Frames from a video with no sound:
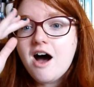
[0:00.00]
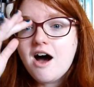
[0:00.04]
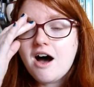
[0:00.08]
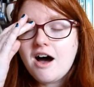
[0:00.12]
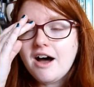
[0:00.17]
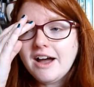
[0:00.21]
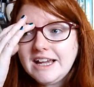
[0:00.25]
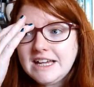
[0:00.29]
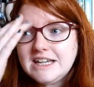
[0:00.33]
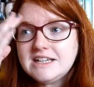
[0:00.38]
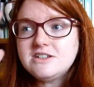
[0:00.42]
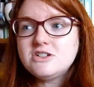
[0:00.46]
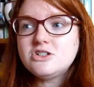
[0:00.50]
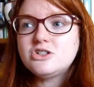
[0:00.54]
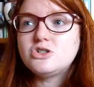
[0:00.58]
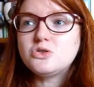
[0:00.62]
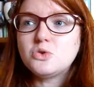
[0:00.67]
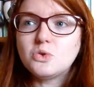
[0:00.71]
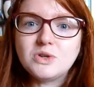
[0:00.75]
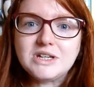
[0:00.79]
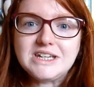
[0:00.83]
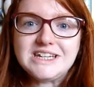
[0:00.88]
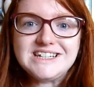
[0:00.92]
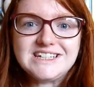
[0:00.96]
I
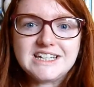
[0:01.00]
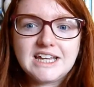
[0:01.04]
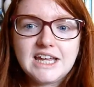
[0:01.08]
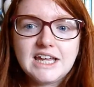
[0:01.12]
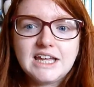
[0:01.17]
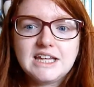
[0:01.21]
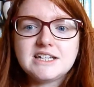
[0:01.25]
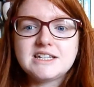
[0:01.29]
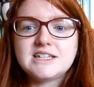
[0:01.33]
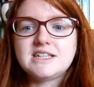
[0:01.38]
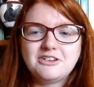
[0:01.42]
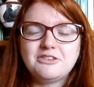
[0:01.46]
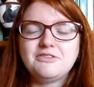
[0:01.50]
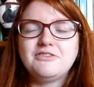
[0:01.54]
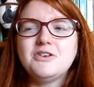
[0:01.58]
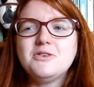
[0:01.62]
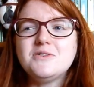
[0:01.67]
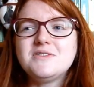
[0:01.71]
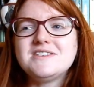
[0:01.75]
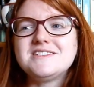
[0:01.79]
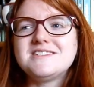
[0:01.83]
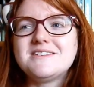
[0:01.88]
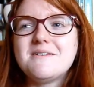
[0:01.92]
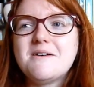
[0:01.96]
enjoyed it.
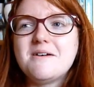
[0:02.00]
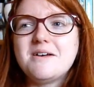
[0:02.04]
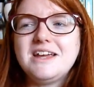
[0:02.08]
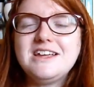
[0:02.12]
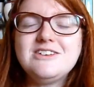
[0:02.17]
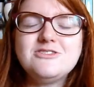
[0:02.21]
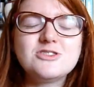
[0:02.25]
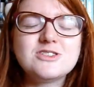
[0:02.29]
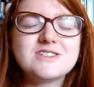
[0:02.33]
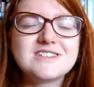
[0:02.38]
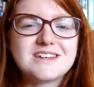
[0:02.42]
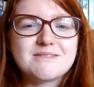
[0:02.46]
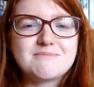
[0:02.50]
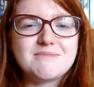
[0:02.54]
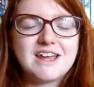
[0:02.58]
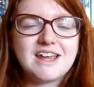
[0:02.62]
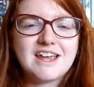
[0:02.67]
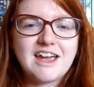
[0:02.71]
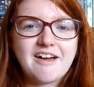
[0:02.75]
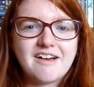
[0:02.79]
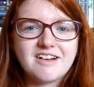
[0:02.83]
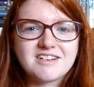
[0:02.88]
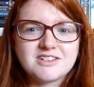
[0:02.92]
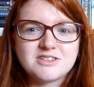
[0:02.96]
Kvothe is an interesting main
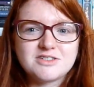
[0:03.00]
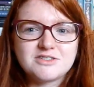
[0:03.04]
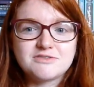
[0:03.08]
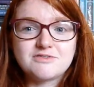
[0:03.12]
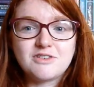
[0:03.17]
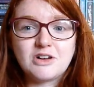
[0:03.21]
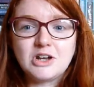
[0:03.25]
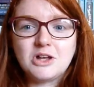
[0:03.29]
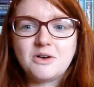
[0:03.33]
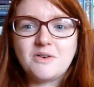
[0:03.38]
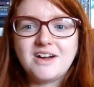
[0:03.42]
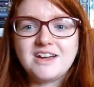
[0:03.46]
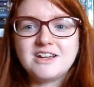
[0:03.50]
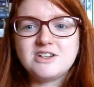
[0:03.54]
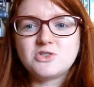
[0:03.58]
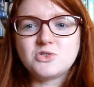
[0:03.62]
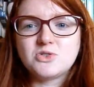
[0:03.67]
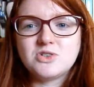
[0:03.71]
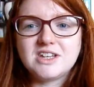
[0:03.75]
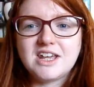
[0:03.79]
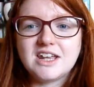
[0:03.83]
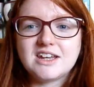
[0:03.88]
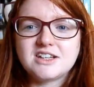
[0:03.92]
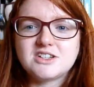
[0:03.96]
character to follow. I
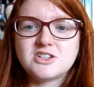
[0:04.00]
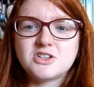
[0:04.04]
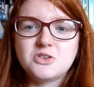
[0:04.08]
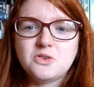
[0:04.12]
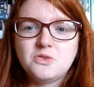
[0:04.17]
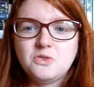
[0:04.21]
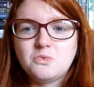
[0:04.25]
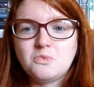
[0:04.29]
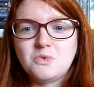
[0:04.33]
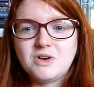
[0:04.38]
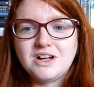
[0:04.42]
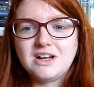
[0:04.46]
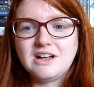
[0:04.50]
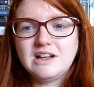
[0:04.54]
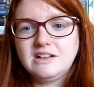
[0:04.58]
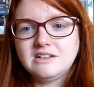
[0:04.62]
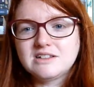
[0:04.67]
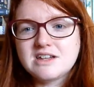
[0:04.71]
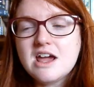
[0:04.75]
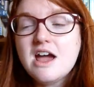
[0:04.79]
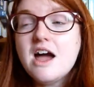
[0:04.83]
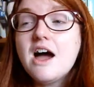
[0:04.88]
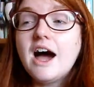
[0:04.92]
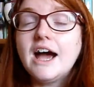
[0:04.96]
enjoyed getting to know the
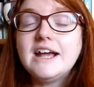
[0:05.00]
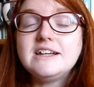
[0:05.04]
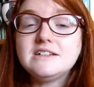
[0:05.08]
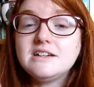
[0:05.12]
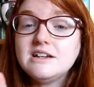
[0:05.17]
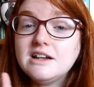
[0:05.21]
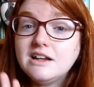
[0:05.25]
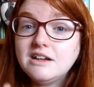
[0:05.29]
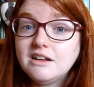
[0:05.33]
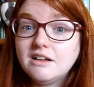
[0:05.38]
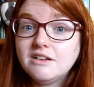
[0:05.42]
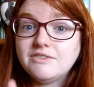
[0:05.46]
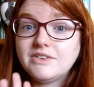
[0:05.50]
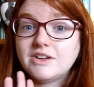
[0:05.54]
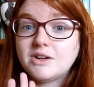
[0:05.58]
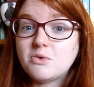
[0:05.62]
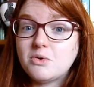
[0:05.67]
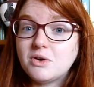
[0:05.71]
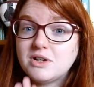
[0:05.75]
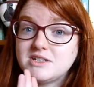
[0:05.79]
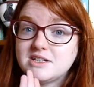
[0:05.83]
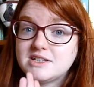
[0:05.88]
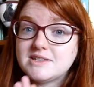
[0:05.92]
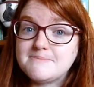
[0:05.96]
world. I didn't love it
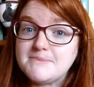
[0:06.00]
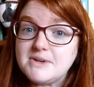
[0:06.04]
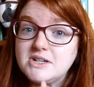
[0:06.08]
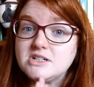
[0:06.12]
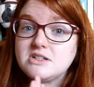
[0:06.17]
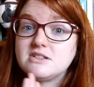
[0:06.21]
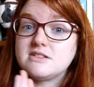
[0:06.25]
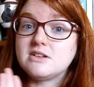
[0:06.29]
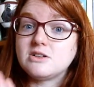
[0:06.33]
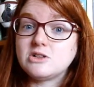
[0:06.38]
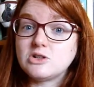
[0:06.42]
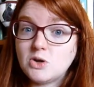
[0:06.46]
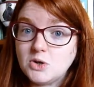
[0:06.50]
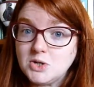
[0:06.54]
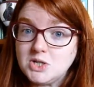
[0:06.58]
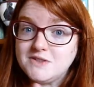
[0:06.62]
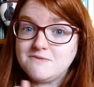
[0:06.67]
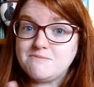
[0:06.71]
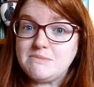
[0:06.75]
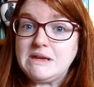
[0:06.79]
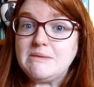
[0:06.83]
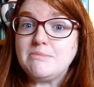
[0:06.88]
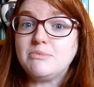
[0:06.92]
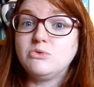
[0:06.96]
quite as much as a lot
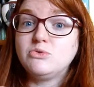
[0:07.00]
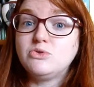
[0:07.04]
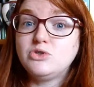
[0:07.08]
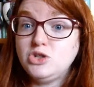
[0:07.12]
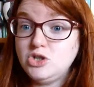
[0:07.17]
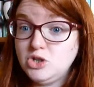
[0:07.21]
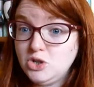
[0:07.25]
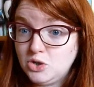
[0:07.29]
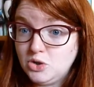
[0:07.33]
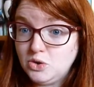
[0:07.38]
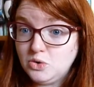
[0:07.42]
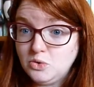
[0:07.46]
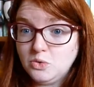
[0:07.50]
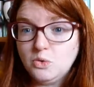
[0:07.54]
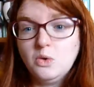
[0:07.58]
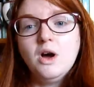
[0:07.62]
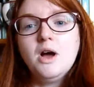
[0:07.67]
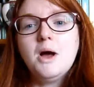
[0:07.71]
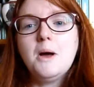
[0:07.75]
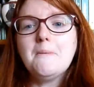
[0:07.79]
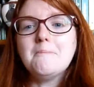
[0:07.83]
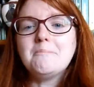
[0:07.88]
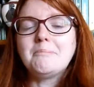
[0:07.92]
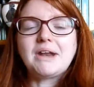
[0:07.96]
of people do,
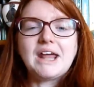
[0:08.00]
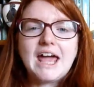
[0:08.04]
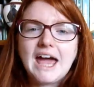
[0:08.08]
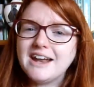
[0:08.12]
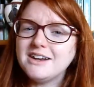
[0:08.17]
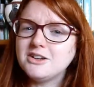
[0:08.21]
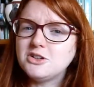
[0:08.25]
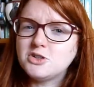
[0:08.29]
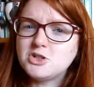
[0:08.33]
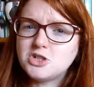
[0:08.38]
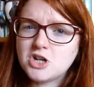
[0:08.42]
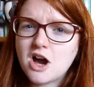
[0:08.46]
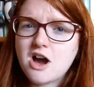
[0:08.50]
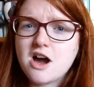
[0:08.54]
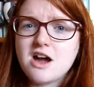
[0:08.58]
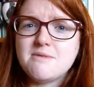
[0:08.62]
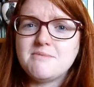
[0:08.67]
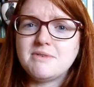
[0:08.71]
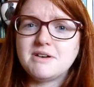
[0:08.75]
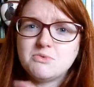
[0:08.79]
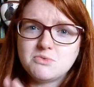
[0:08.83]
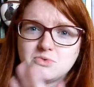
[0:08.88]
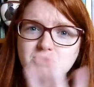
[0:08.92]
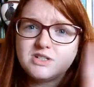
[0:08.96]
but I had a good
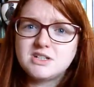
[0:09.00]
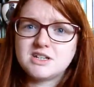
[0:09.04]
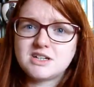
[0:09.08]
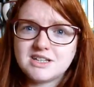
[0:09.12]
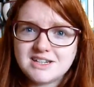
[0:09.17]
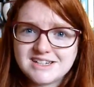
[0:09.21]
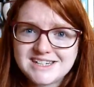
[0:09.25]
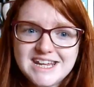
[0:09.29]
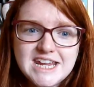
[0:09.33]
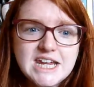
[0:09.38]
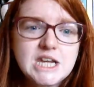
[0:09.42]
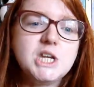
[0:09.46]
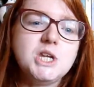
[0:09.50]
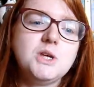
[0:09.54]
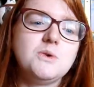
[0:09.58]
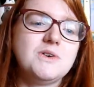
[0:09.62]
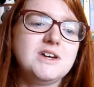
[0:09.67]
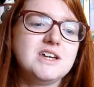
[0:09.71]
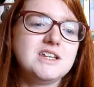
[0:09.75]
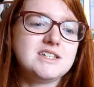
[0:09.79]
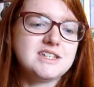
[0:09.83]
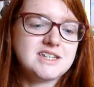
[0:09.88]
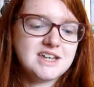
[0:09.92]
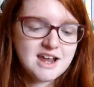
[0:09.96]
time and I want to continue
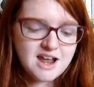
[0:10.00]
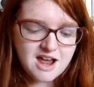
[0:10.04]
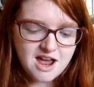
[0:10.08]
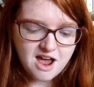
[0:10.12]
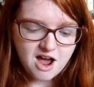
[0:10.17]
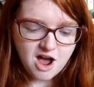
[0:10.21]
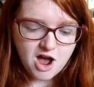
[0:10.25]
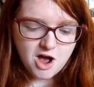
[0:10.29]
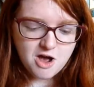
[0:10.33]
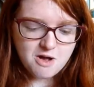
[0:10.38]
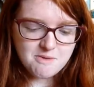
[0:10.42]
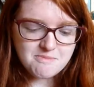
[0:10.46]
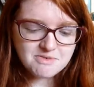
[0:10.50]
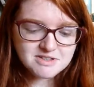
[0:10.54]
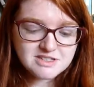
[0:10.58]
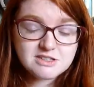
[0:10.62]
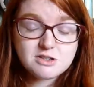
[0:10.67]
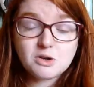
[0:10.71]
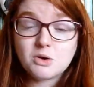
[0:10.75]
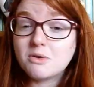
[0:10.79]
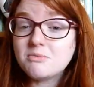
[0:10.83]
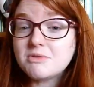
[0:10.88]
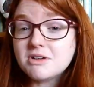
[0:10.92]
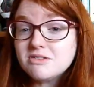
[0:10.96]
it.
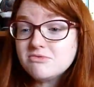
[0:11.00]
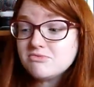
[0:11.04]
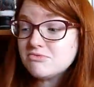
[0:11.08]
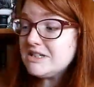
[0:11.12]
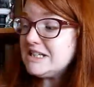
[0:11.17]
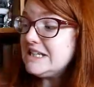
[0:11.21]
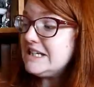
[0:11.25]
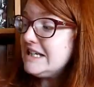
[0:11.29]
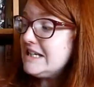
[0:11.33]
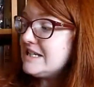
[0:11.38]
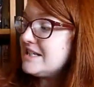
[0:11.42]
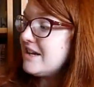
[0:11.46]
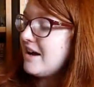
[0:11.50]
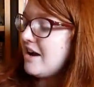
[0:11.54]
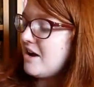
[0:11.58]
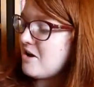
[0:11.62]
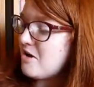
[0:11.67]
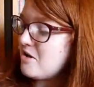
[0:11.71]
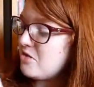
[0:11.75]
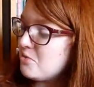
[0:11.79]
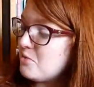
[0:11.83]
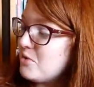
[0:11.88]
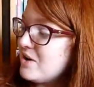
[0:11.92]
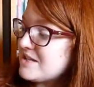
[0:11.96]
So I'm going to read
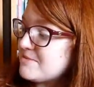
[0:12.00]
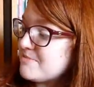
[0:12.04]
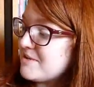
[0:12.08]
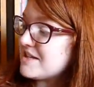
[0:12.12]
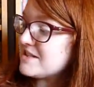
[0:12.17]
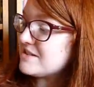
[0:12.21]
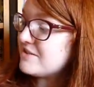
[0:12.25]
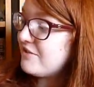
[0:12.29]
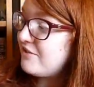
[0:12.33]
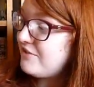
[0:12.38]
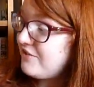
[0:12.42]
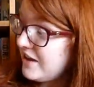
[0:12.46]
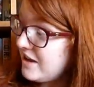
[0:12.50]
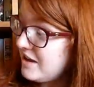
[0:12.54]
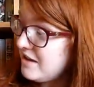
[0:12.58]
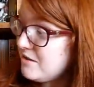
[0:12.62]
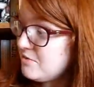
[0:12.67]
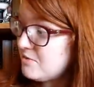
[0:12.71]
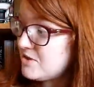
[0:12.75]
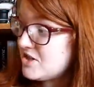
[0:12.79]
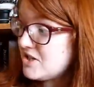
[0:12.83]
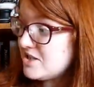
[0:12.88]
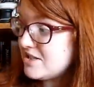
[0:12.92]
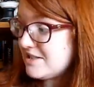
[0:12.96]
The Wise Man's
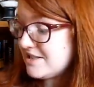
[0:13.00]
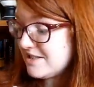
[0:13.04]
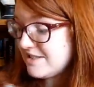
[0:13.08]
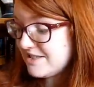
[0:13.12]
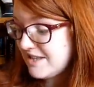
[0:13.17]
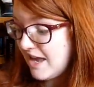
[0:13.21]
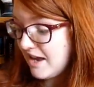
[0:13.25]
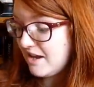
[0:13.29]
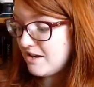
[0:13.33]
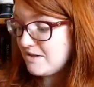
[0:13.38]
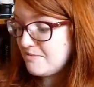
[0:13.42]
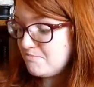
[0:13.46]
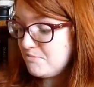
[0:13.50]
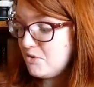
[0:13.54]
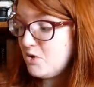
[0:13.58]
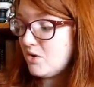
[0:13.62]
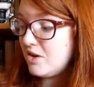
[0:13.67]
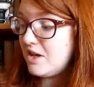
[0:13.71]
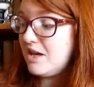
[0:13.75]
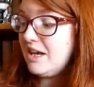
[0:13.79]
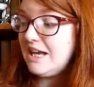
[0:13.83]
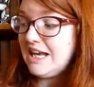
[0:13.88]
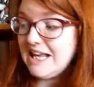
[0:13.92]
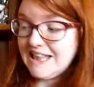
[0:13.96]
Fear, which is the second
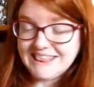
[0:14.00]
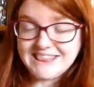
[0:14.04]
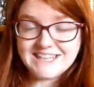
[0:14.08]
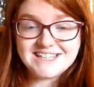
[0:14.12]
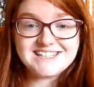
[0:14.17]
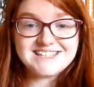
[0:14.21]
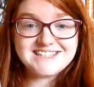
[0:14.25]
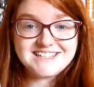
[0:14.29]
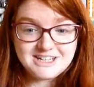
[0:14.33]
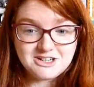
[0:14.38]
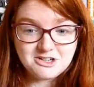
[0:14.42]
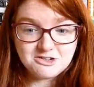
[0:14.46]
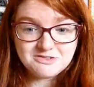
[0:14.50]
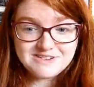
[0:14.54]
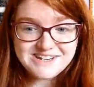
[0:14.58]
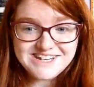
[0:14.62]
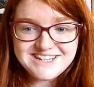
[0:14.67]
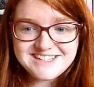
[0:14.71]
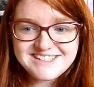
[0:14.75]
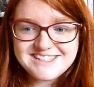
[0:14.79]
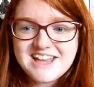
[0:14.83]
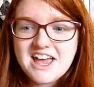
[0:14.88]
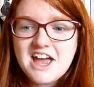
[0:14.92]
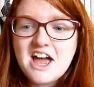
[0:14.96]
book in this
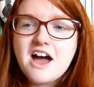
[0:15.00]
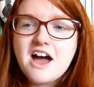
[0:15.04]
series.